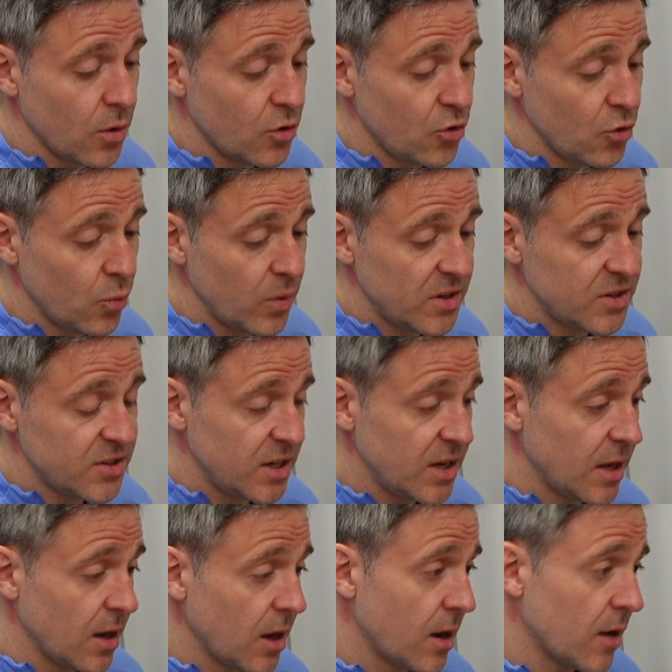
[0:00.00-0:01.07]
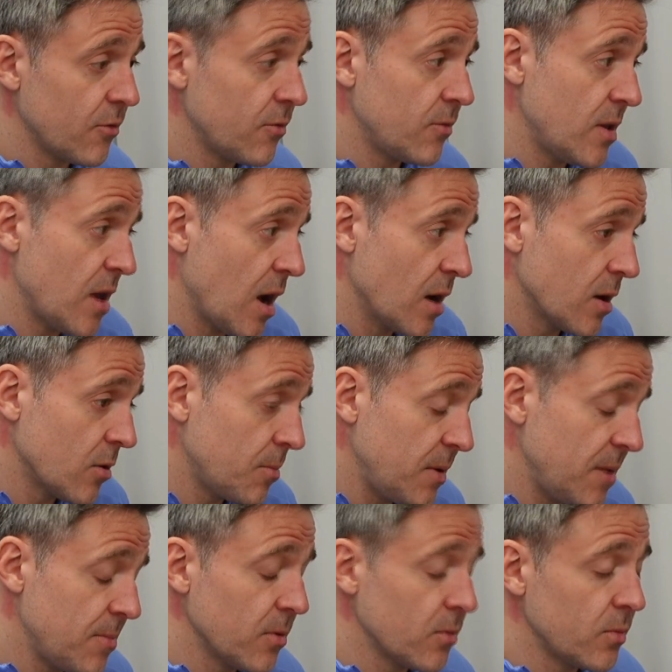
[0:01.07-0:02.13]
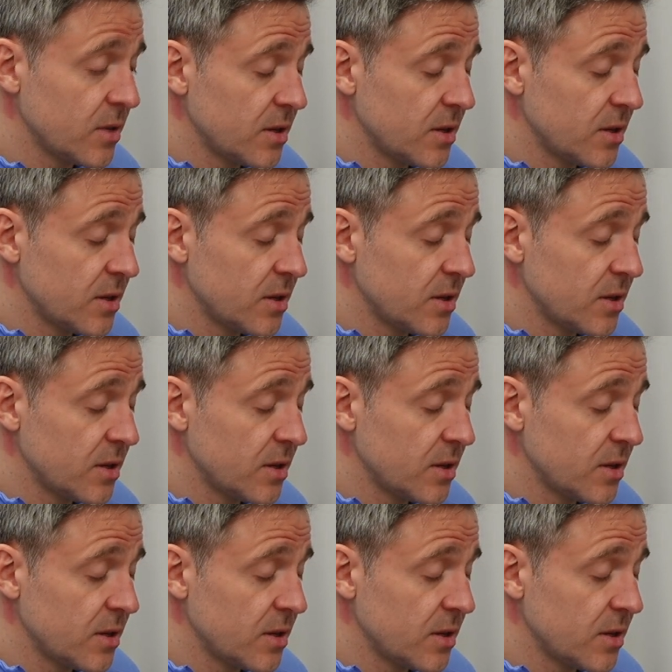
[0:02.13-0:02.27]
Do we see a lot of younger people with